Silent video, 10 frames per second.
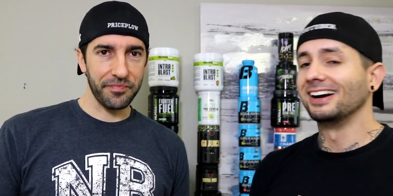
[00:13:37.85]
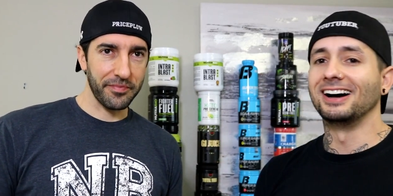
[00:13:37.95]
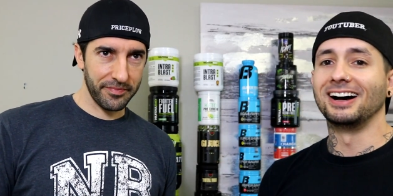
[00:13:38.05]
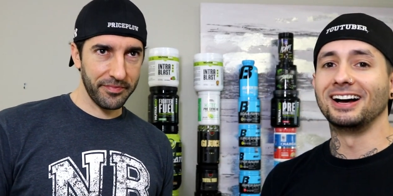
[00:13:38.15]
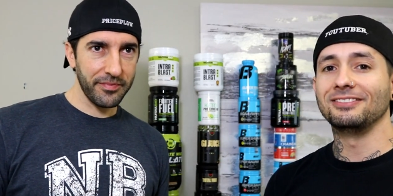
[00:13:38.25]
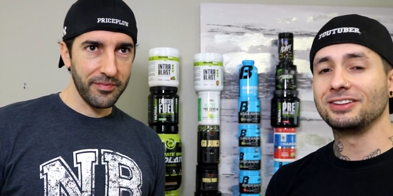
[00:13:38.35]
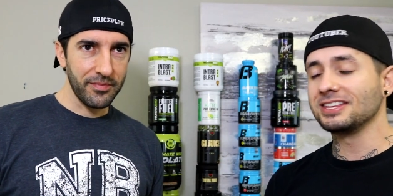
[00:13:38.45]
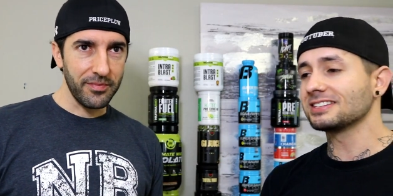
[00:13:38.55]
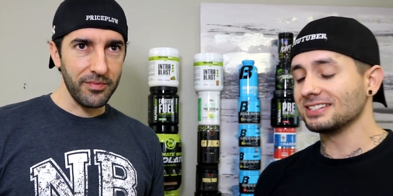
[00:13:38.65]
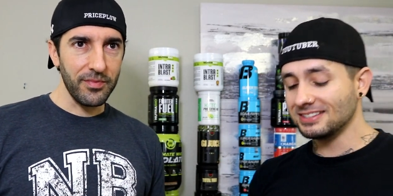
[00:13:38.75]
Speaker 1: Uh,
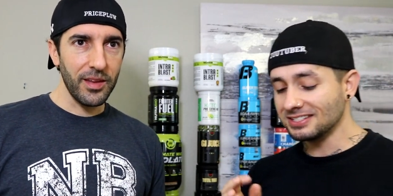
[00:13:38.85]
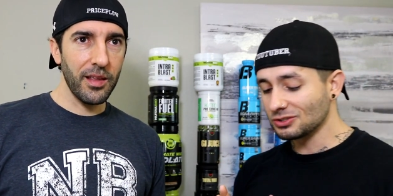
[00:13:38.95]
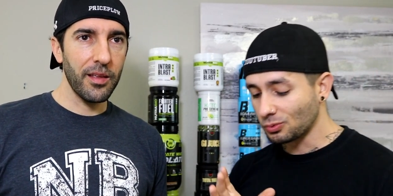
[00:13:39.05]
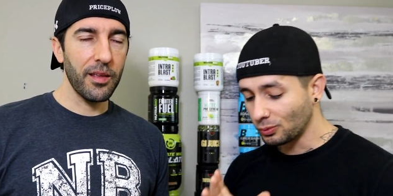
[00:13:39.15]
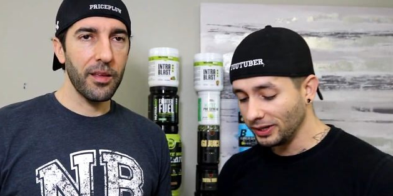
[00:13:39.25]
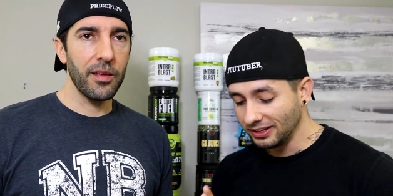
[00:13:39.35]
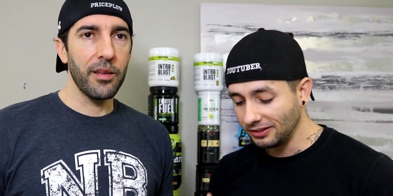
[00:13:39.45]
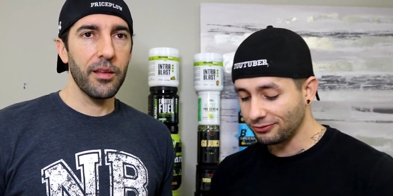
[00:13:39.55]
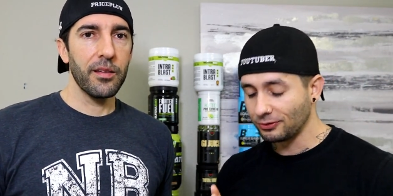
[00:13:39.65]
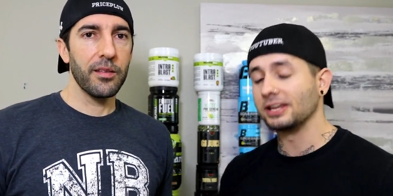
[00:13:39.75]
this is this is really
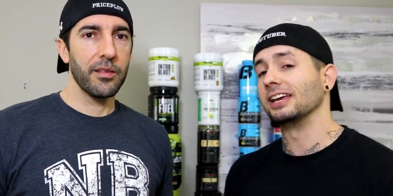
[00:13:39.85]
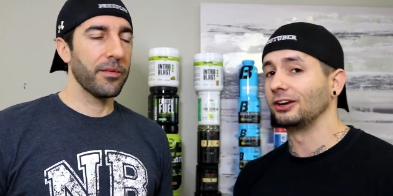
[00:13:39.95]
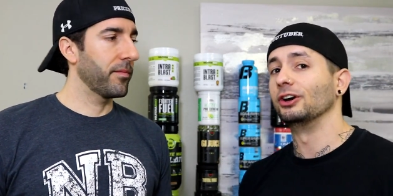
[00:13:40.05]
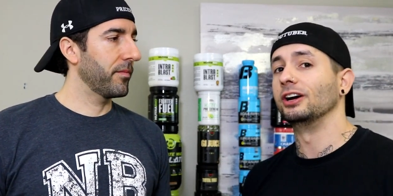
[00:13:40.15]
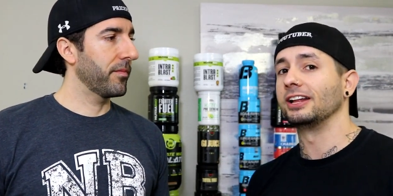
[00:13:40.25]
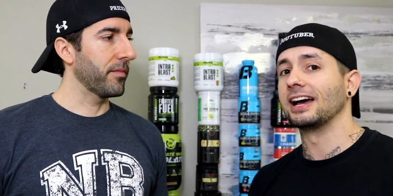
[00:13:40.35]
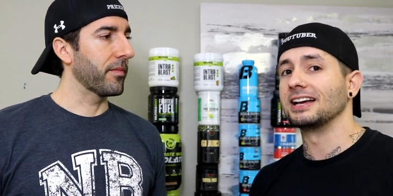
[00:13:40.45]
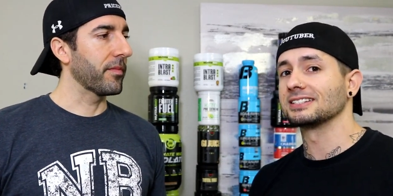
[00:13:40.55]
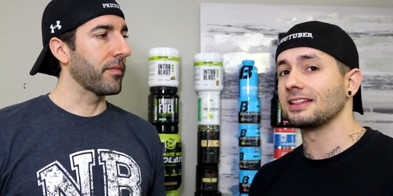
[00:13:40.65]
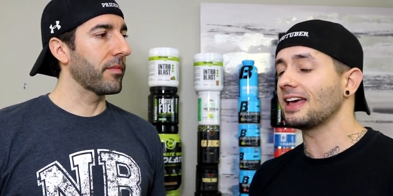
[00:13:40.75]
freaking good,
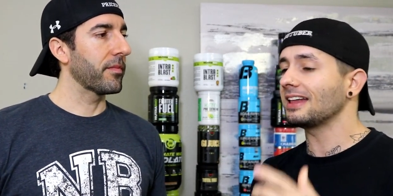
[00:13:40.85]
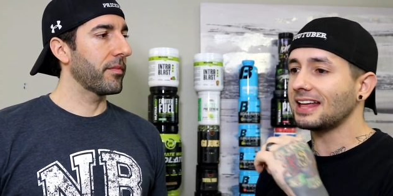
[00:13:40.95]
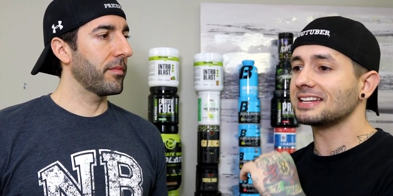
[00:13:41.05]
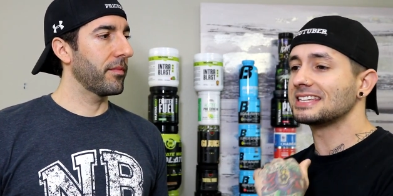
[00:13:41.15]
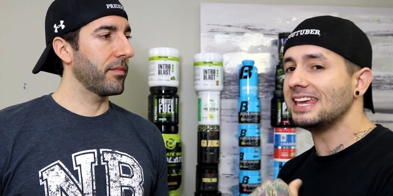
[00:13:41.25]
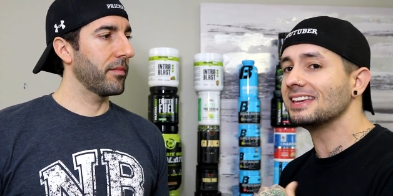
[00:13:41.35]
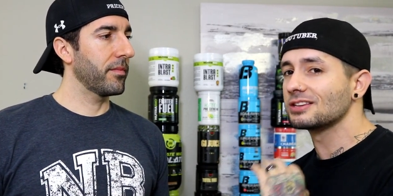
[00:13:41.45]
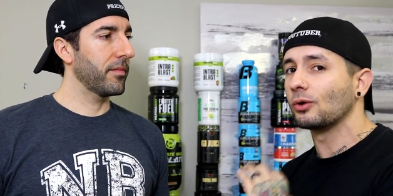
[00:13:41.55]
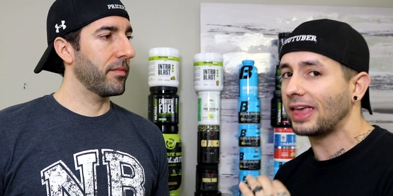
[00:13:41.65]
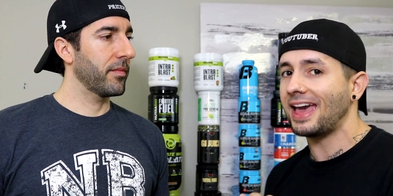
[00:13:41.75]
guys. That that, that tea is
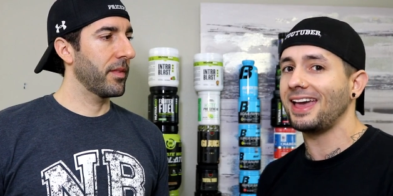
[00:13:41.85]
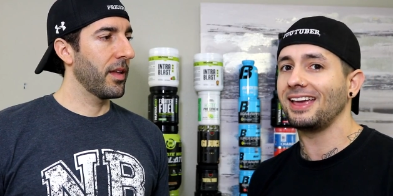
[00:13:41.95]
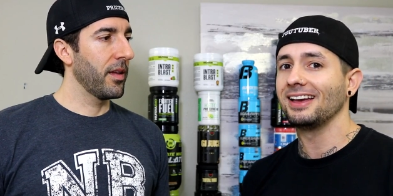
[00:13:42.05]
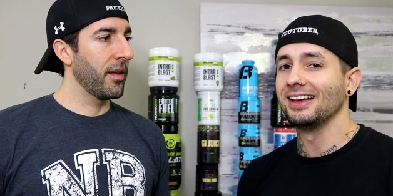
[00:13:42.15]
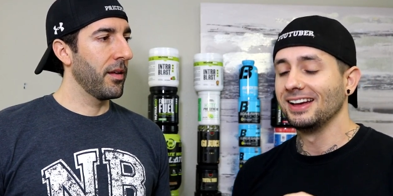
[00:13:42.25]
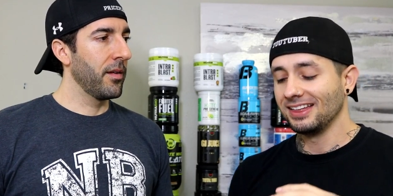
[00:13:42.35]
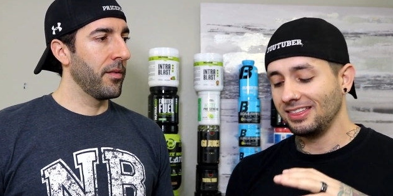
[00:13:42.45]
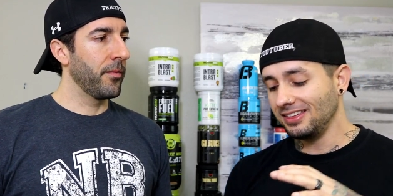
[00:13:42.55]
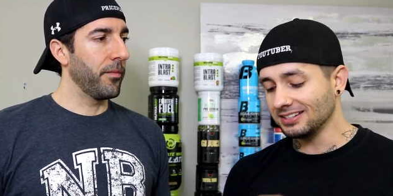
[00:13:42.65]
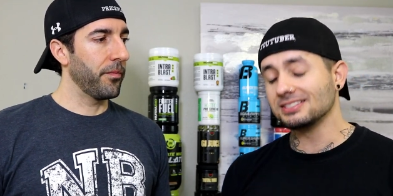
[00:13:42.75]
okay.
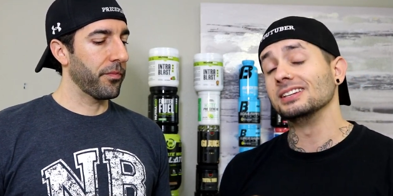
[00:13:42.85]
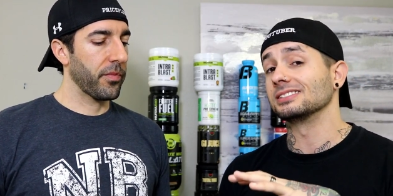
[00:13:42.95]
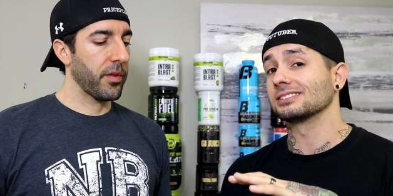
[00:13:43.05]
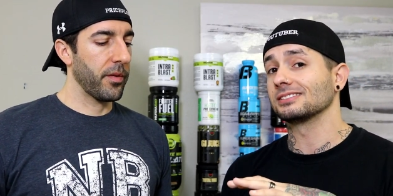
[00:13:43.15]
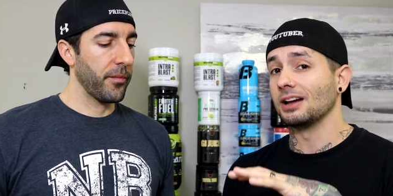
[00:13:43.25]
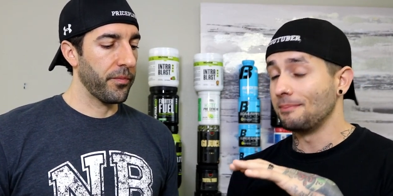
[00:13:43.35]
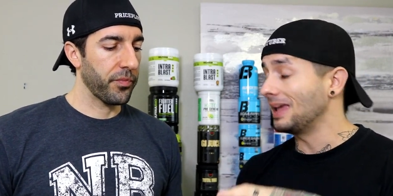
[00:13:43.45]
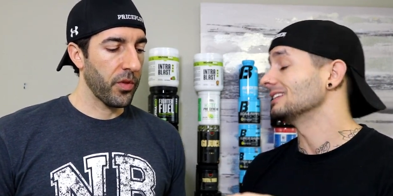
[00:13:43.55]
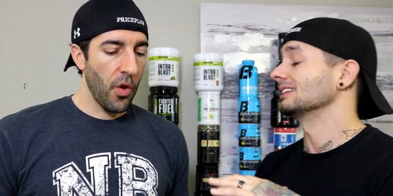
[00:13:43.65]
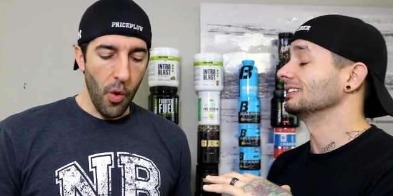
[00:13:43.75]
This is
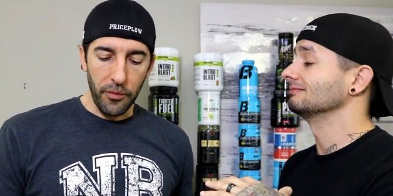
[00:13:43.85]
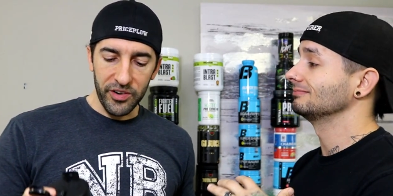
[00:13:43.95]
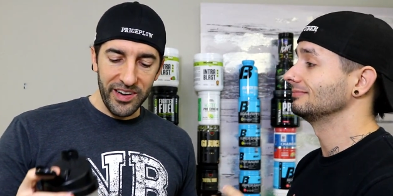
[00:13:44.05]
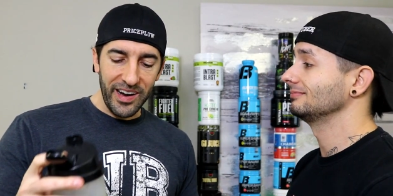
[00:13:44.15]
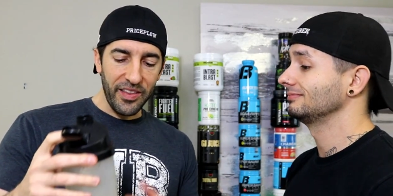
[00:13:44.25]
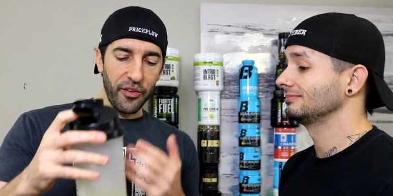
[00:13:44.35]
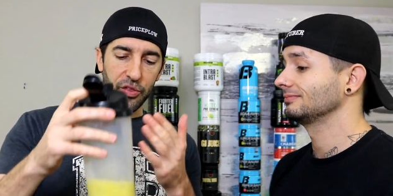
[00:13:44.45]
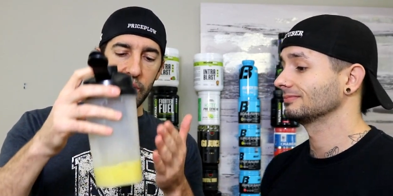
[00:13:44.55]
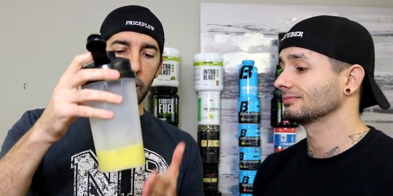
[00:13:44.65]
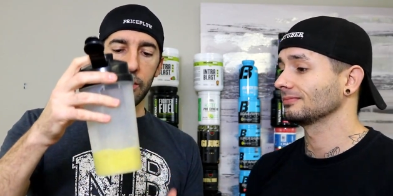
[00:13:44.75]
amazing.
Speaker 2: Well, I'm drinking out of
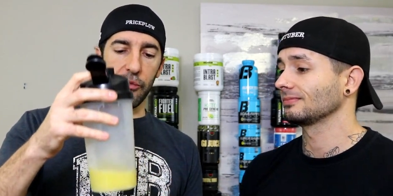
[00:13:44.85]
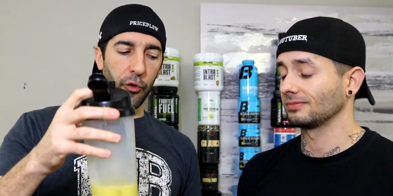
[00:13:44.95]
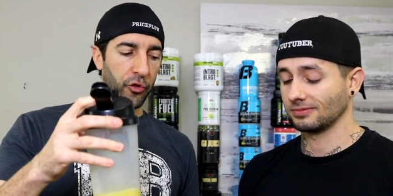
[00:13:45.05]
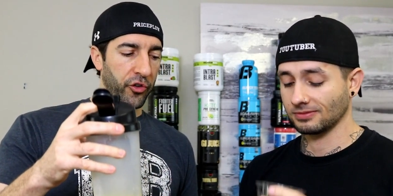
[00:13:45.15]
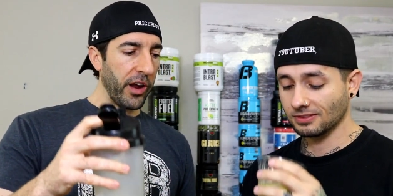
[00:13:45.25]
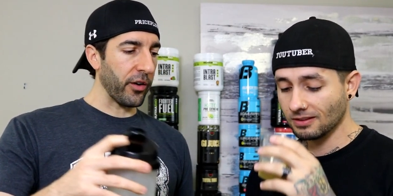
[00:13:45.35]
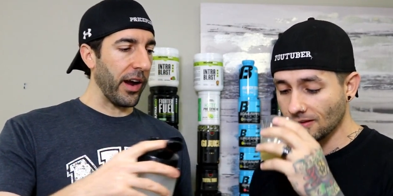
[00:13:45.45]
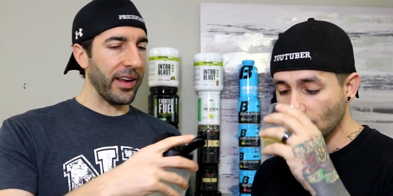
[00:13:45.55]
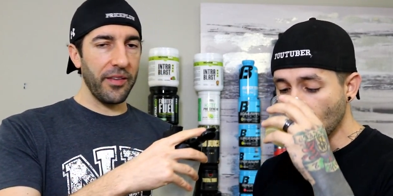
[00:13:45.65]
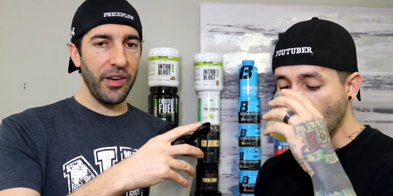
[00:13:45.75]
the out of the full shaker.
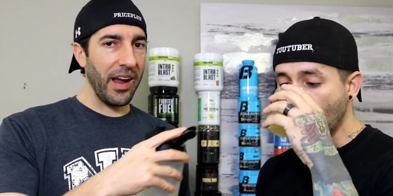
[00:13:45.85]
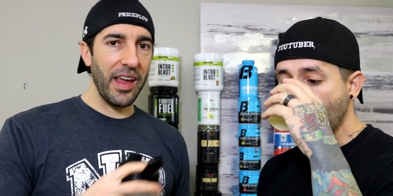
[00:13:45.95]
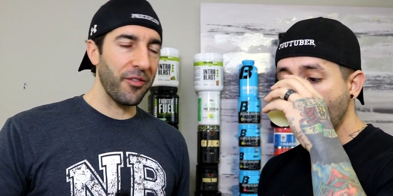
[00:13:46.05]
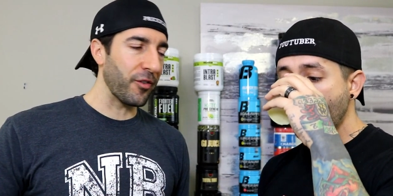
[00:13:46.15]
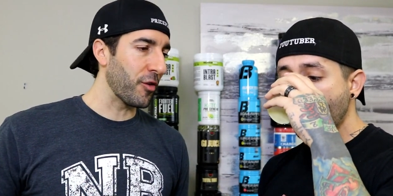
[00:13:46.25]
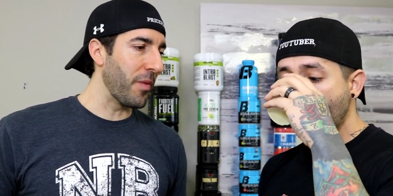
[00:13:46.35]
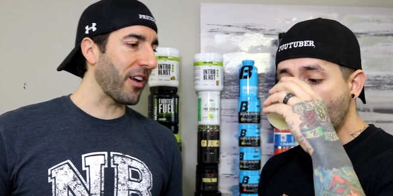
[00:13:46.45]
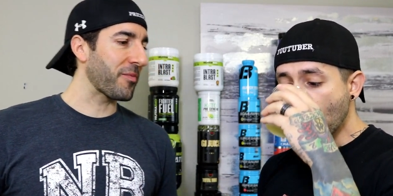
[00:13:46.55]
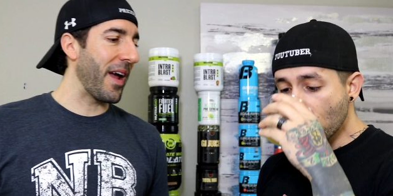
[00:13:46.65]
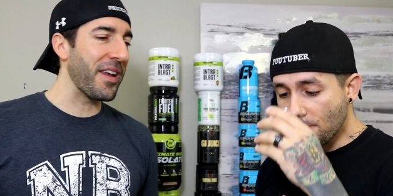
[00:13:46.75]
I gave you, I gave you too
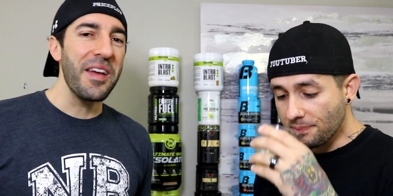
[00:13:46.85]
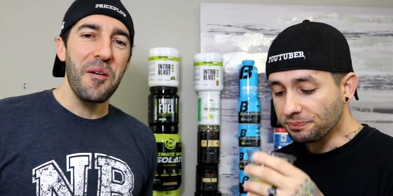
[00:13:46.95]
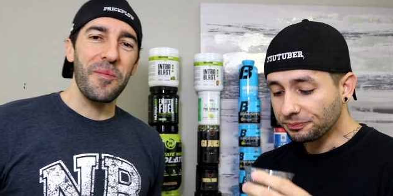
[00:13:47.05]
much, man.